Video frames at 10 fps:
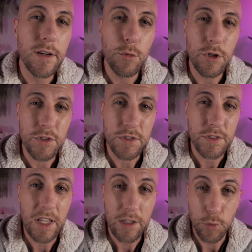we're just gonna
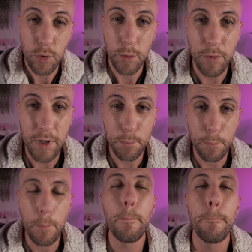say that's normal, right?
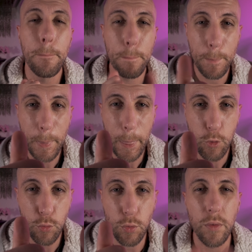
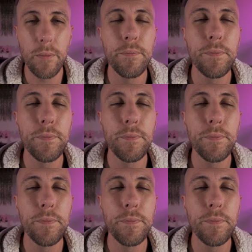Cool.